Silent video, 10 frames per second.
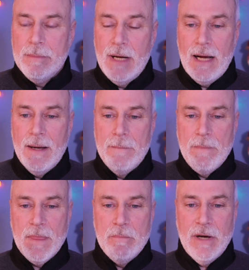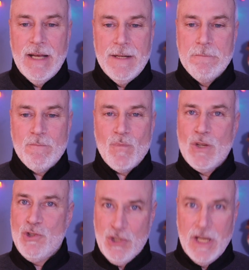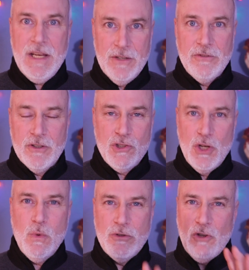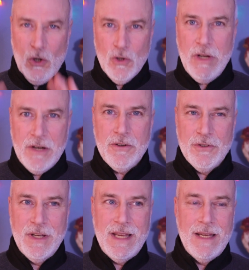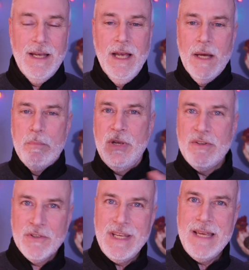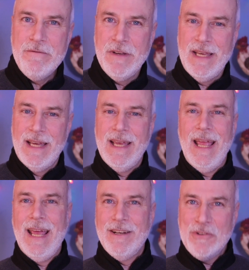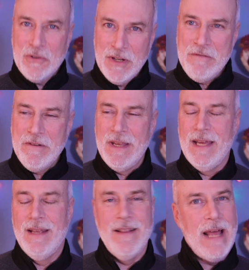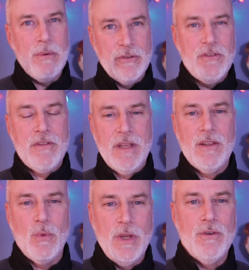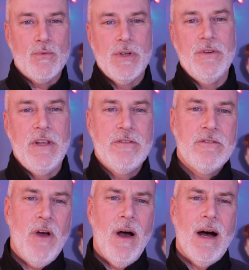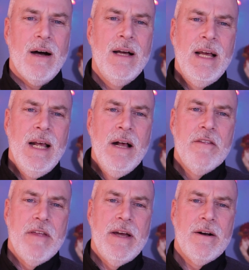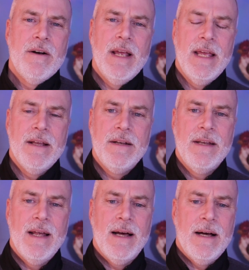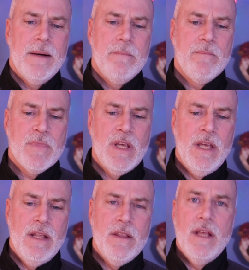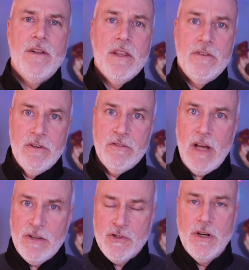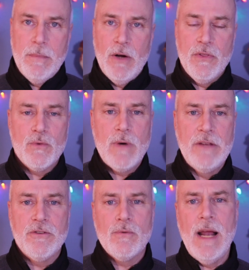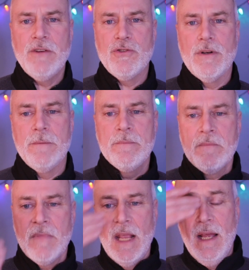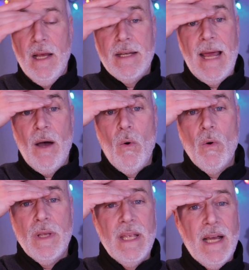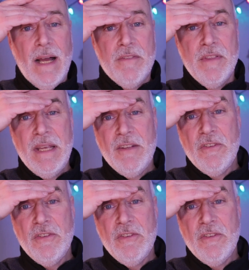But she was clearly believing it and living it. And that was the thing that we really saw there in the discussion about the resurrection. Now, I think it's